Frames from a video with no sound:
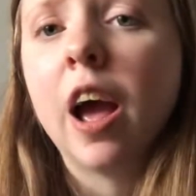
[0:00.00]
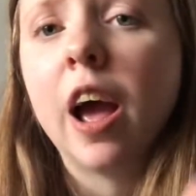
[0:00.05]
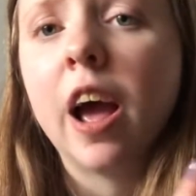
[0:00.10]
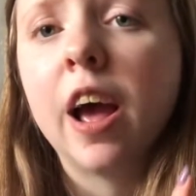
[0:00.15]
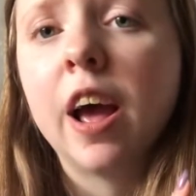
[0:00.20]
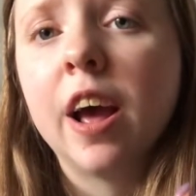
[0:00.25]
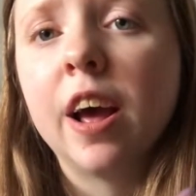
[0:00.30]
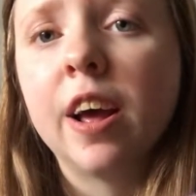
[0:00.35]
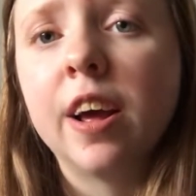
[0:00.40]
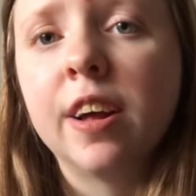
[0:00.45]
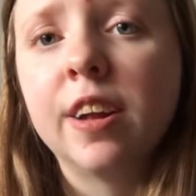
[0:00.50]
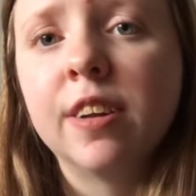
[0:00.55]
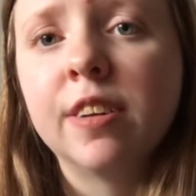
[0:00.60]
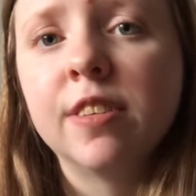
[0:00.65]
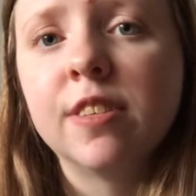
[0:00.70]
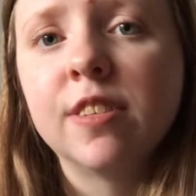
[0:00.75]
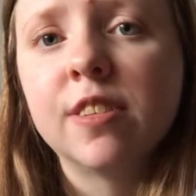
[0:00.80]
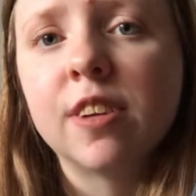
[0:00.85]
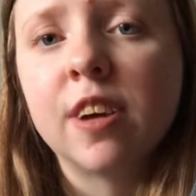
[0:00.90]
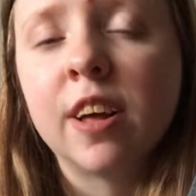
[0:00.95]

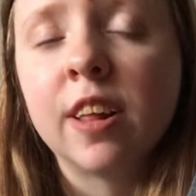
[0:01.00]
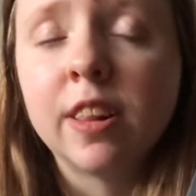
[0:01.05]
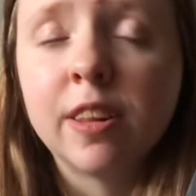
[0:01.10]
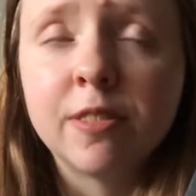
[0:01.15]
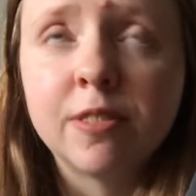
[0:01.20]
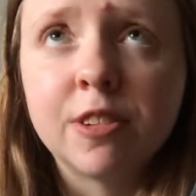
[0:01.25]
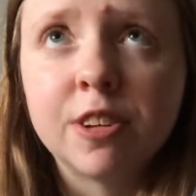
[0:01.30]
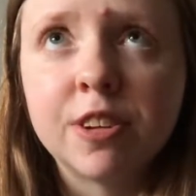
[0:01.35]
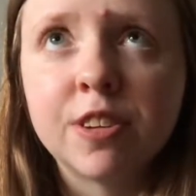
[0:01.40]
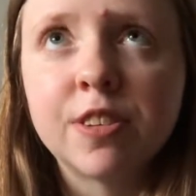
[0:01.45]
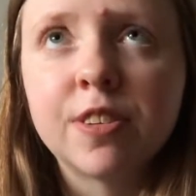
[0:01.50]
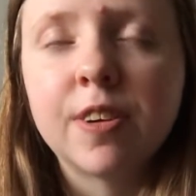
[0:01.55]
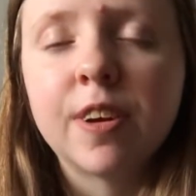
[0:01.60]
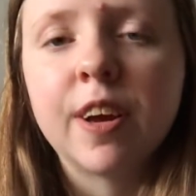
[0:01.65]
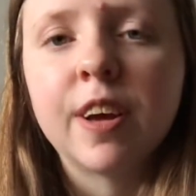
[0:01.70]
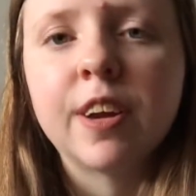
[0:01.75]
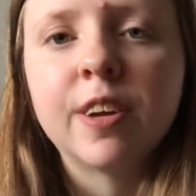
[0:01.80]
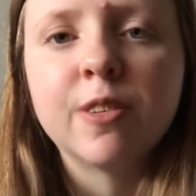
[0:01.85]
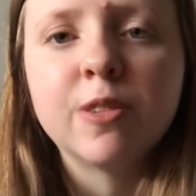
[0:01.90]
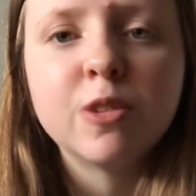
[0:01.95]
and I loved it
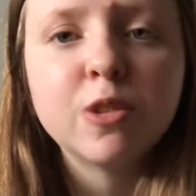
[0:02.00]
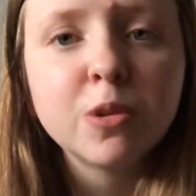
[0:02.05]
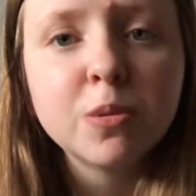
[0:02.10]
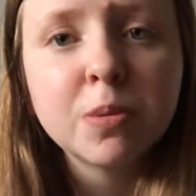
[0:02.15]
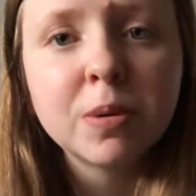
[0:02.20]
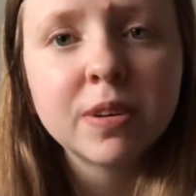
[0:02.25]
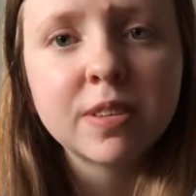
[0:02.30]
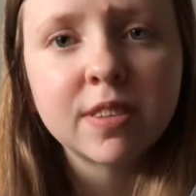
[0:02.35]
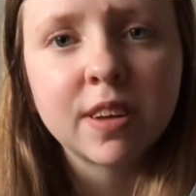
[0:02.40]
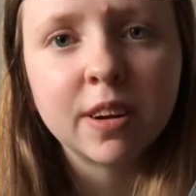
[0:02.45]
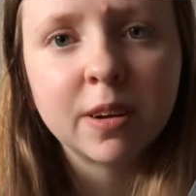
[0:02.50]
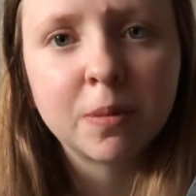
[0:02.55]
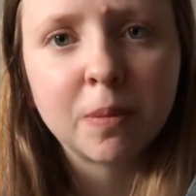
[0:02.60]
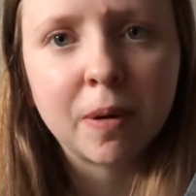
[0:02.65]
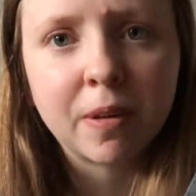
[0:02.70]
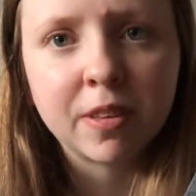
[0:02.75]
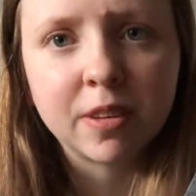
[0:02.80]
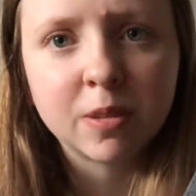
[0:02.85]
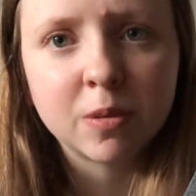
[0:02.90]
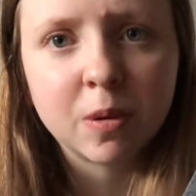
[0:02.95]
and I was super excited
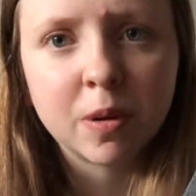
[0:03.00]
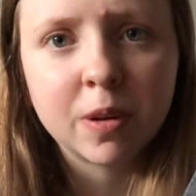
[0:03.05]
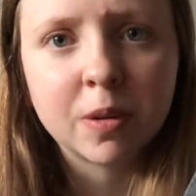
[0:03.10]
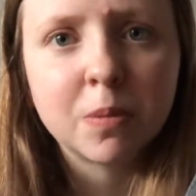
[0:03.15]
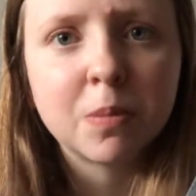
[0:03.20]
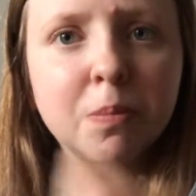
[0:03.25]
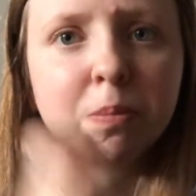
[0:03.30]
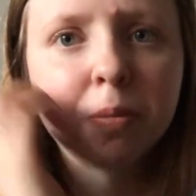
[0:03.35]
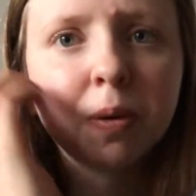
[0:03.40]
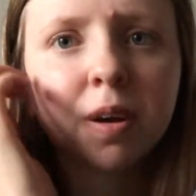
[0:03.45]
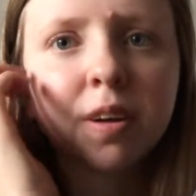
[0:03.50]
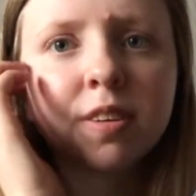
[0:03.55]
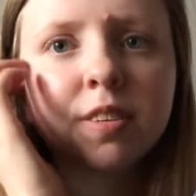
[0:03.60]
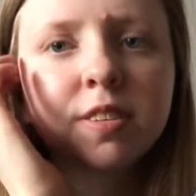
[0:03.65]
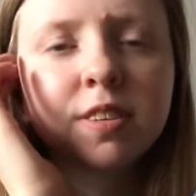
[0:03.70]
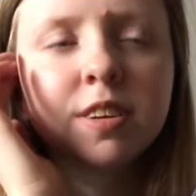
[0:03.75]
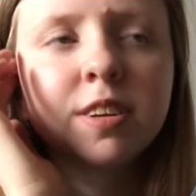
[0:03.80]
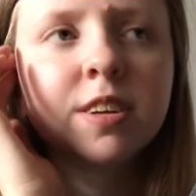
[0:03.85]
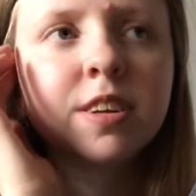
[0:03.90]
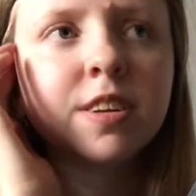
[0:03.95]
about this one, but
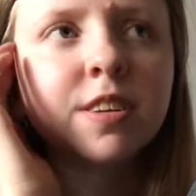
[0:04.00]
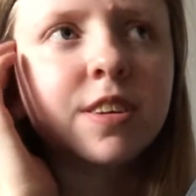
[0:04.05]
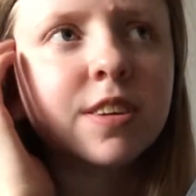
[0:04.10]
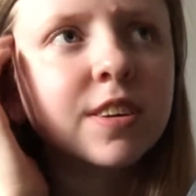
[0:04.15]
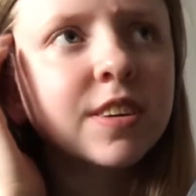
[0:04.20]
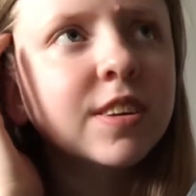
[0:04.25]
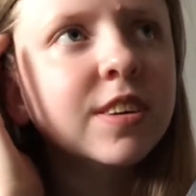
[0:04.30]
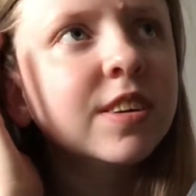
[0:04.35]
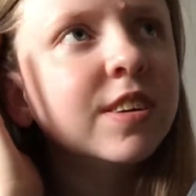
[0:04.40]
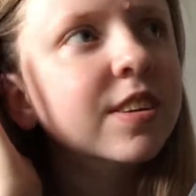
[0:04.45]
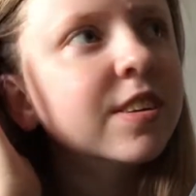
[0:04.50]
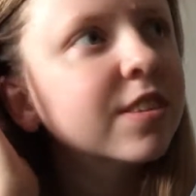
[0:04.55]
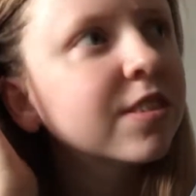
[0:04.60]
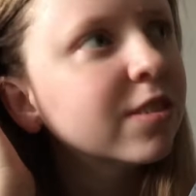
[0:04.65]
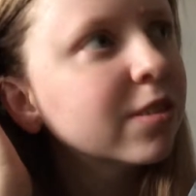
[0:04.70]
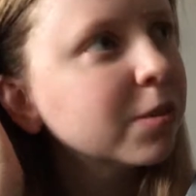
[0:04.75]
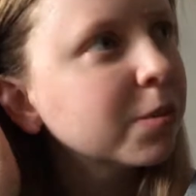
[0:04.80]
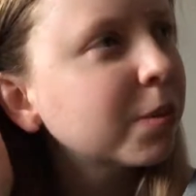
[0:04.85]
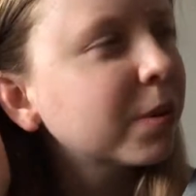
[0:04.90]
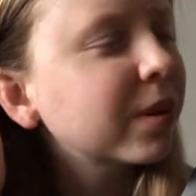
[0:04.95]
it is
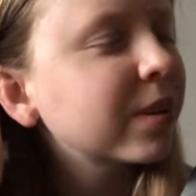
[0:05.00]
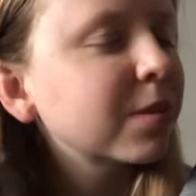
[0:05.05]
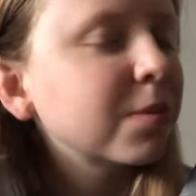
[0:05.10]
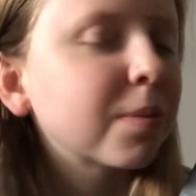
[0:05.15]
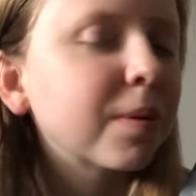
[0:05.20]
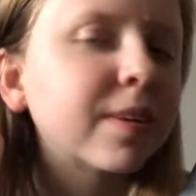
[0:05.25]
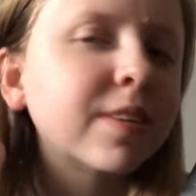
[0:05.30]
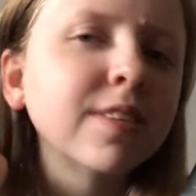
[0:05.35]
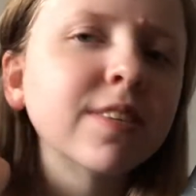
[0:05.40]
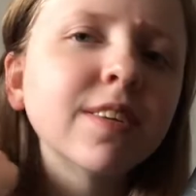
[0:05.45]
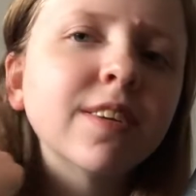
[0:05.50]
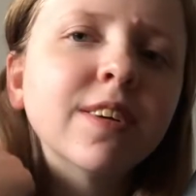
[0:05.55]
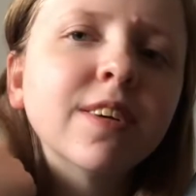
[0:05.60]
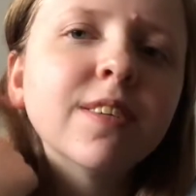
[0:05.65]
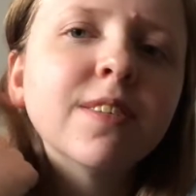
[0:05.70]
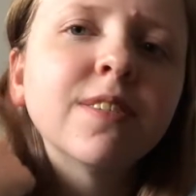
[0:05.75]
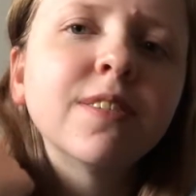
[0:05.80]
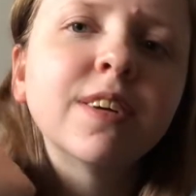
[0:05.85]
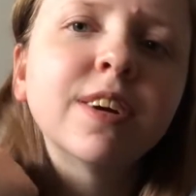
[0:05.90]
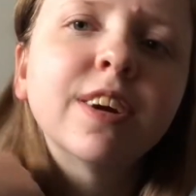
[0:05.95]
super
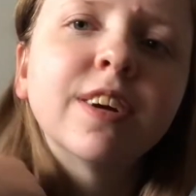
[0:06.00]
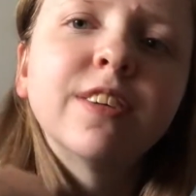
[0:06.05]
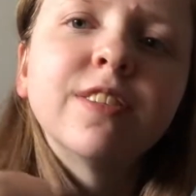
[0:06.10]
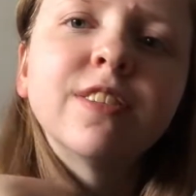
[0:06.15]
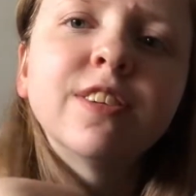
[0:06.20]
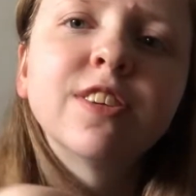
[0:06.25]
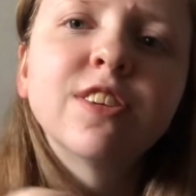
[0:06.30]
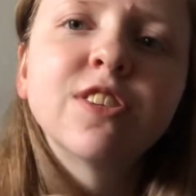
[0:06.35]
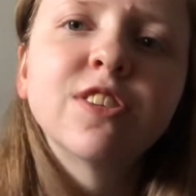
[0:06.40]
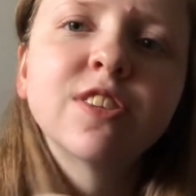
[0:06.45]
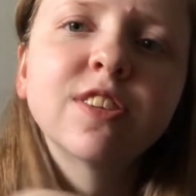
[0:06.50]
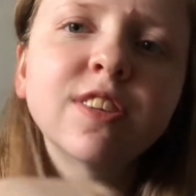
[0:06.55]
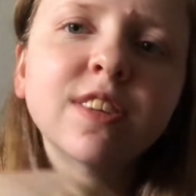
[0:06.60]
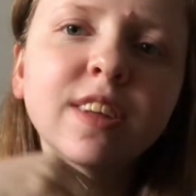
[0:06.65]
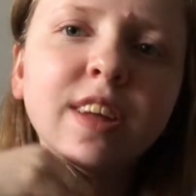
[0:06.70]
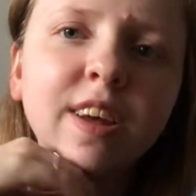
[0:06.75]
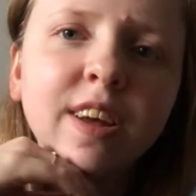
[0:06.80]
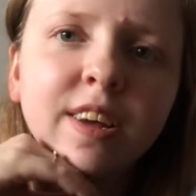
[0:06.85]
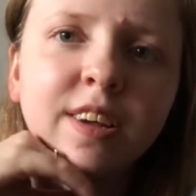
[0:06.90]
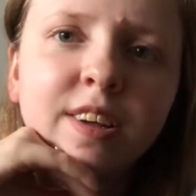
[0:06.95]
expensive and I was just
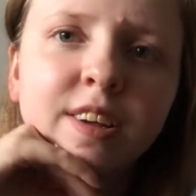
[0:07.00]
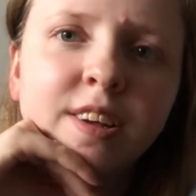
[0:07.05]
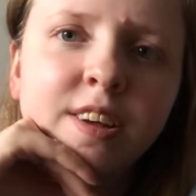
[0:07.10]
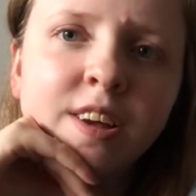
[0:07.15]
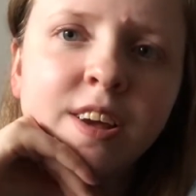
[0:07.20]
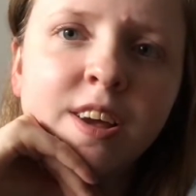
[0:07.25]
like,